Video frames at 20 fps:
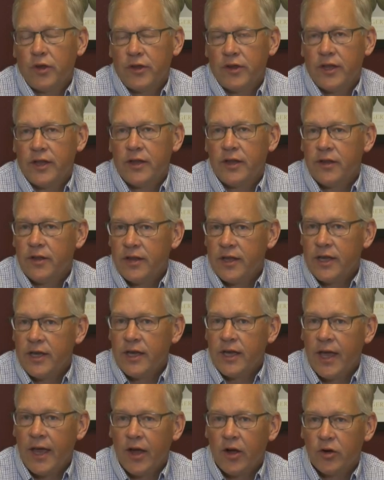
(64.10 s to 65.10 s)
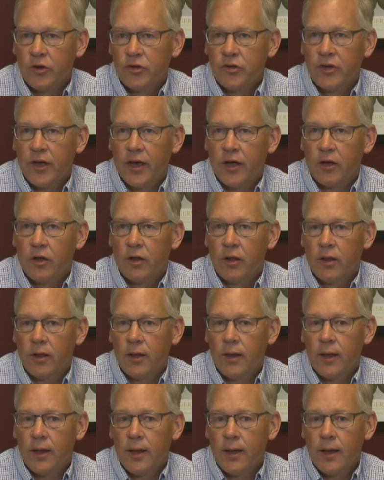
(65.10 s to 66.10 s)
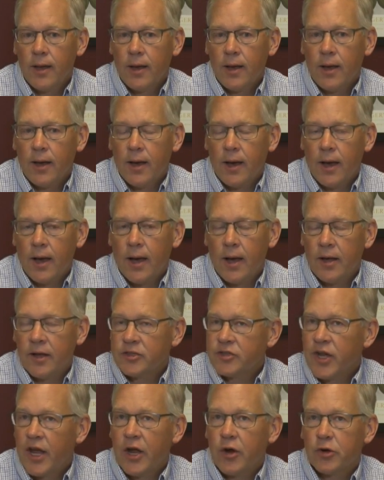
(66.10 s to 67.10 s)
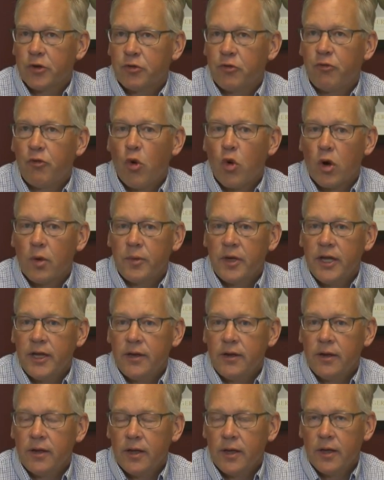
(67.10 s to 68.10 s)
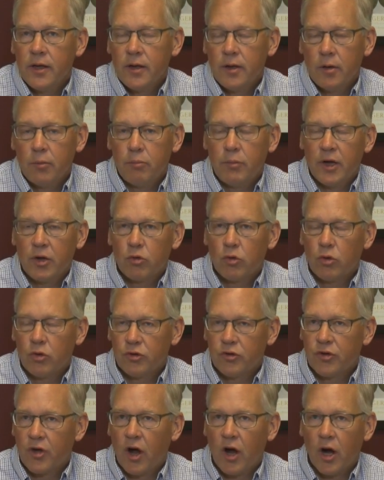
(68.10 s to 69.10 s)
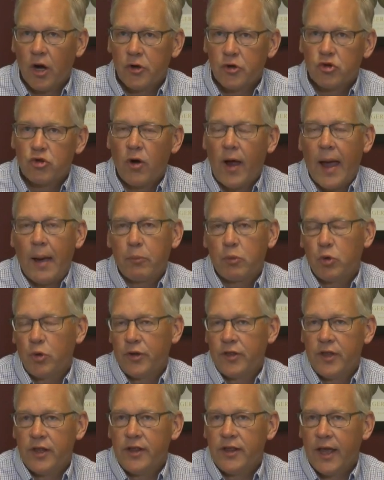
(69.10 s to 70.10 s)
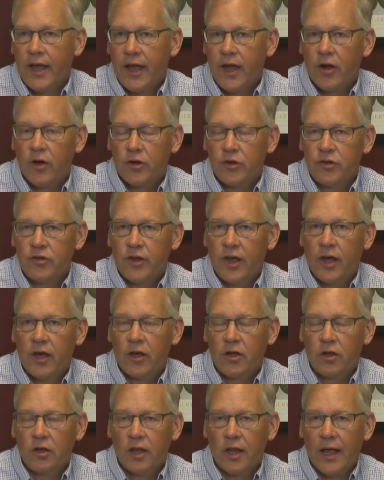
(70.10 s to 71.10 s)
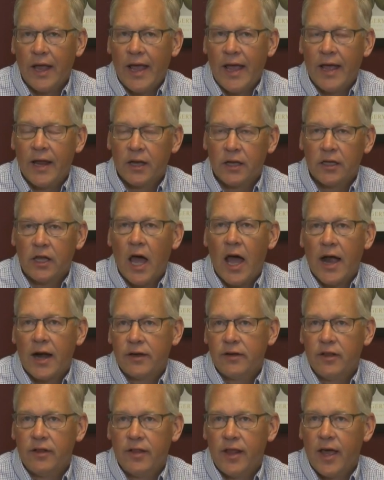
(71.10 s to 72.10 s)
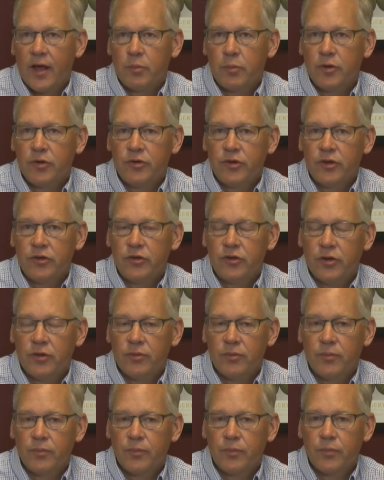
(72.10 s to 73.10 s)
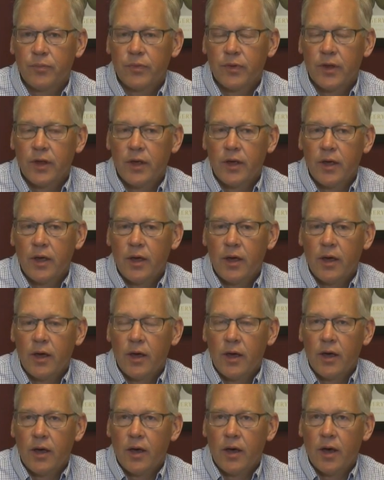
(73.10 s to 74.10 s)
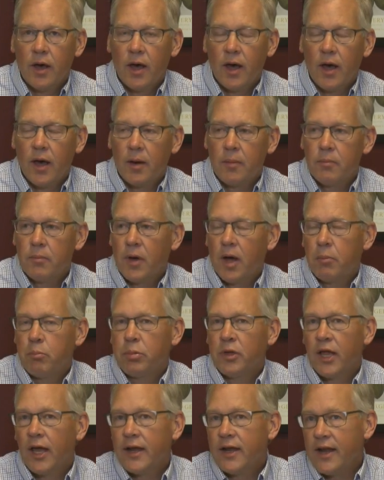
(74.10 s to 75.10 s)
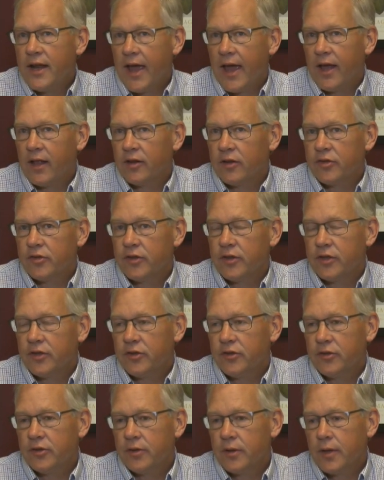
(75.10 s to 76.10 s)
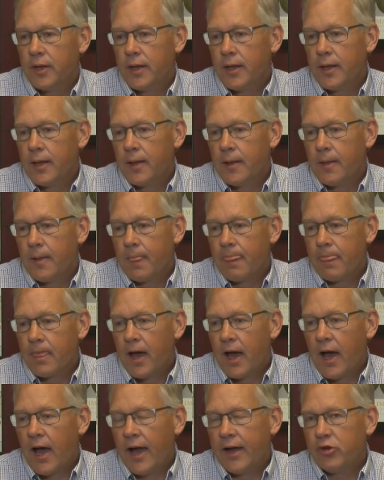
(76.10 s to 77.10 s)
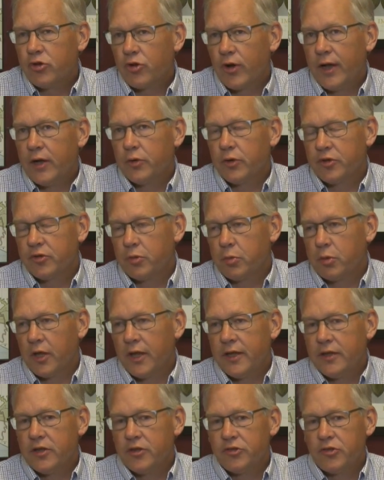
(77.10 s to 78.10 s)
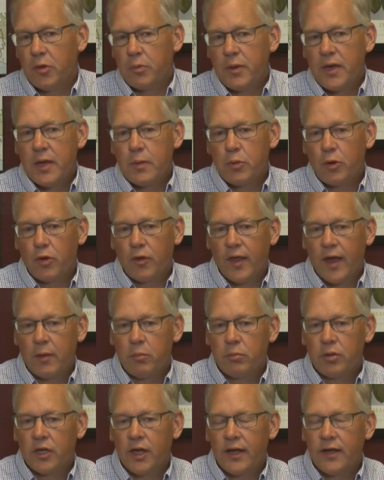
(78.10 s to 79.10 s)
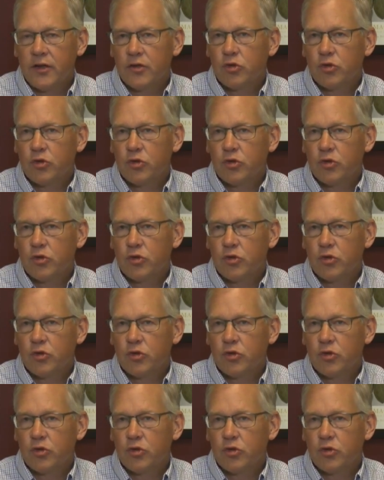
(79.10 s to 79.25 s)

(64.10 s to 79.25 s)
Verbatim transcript: within the hair cell. Uh, as hair is forming, Minerals are trapped within the hair cell and locked in that position. Um, a blood analysis, I try to explain this to people that blood